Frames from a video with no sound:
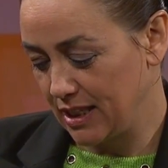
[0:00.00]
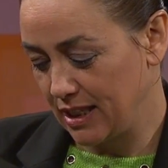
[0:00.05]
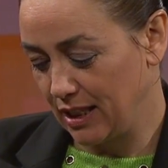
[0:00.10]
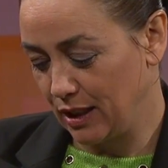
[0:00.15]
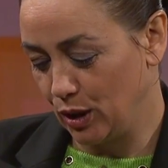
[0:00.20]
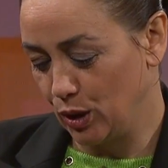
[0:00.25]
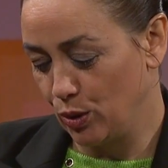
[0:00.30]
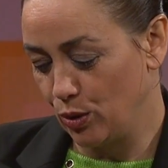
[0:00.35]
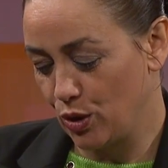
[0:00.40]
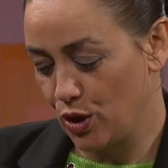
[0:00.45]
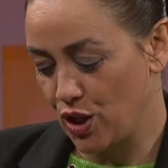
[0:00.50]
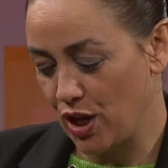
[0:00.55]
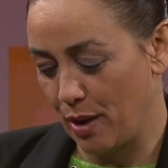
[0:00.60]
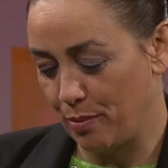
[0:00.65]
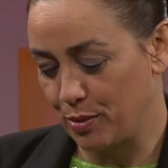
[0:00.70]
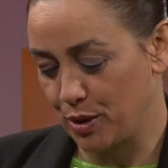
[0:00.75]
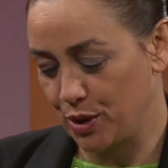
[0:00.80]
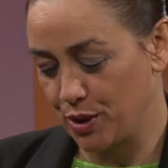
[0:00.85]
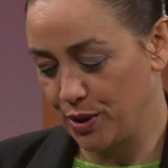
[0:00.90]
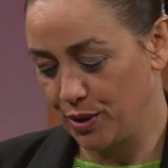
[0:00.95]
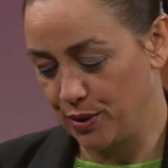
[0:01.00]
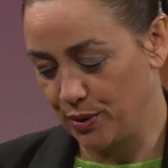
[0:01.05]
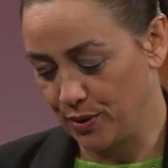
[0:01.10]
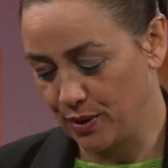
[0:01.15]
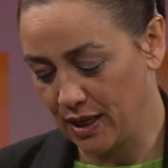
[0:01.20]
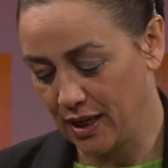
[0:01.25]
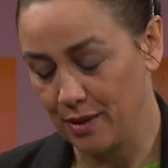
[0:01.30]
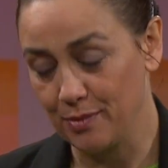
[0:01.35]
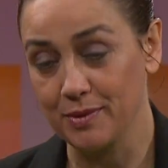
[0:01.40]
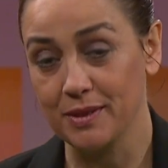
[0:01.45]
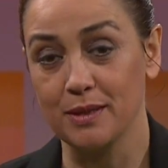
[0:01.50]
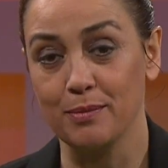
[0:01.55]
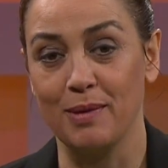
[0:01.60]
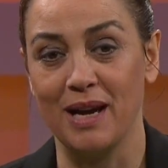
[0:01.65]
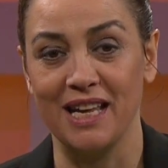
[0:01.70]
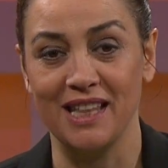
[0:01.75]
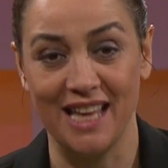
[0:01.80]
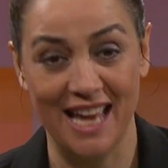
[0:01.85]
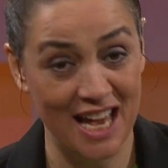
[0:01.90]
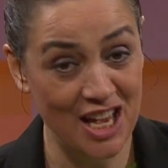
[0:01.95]
in Luke chapter 2 comes
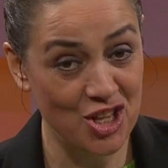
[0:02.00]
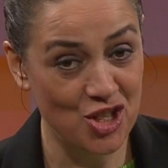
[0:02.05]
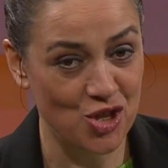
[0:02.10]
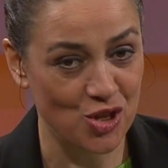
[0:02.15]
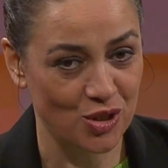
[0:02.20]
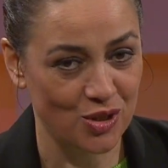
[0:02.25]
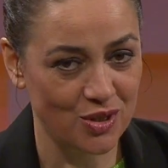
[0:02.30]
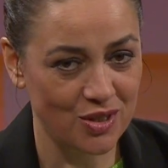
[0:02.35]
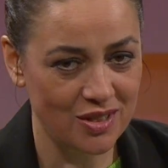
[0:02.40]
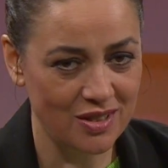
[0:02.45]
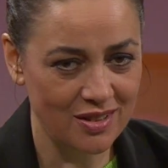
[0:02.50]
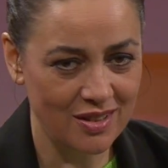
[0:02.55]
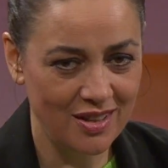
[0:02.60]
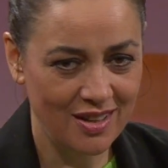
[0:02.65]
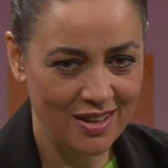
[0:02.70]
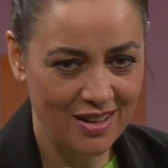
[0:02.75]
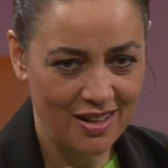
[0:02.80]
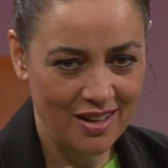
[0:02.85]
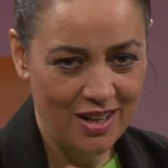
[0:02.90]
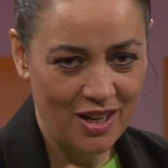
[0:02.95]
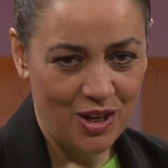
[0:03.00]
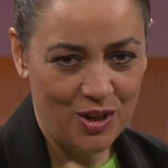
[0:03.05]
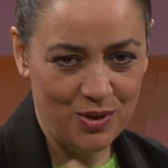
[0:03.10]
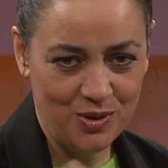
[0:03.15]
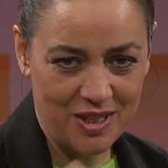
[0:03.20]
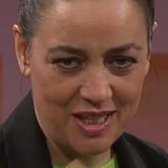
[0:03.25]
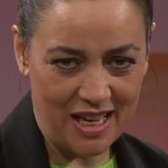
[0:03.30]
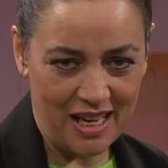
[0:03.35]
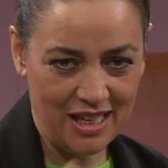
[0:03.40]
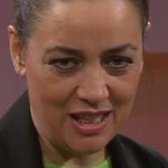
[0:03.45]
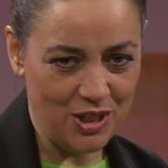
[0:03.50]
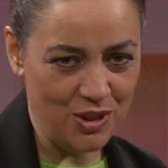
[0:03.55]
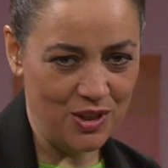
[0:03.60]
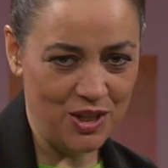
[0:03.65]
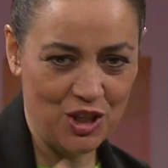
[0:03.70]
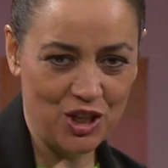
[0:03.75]
by the angels who say to the